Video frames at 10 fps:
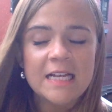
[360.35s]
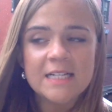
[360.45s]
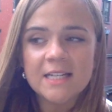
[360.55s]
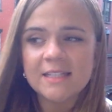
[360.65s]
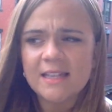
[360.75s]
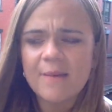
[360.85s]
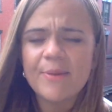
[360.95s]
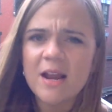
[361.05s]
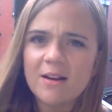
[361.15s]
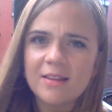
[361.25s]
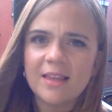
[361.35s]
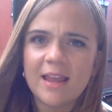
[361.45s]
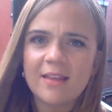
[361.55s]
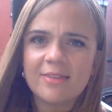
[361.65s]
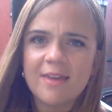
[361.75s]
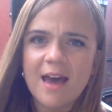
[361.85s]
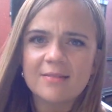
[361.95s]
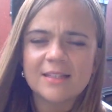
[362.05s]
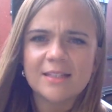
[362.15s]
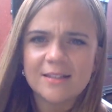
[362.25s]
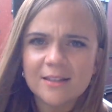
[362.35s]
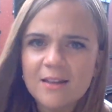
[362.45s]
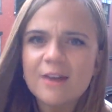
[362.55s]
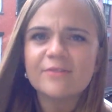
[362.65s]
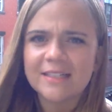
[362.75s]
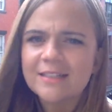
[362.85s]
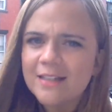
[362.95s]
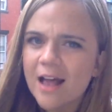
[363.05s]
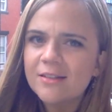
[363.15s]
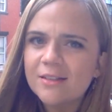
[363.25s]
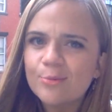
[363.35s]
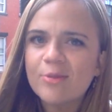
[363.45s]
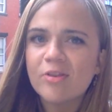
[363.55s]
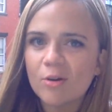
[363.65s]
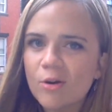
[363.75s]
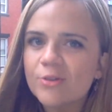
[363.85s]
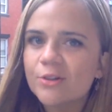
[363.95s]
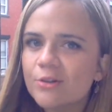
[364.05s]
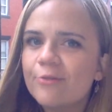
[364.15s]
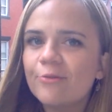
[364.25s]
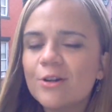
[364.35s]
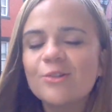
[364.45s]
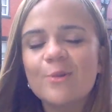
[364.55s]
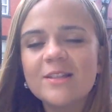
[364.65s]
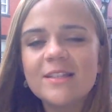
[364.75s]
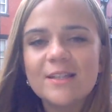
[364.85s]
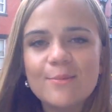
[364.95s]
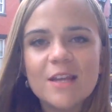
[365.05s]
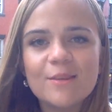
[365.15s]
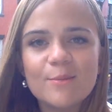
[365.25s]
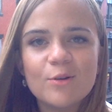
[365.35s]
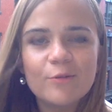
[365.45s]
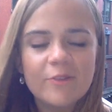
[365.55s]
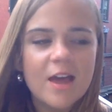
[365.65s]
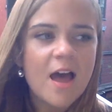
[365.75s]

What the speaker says: because apparently that sees a lot of success when the girls are the first ones to make the move.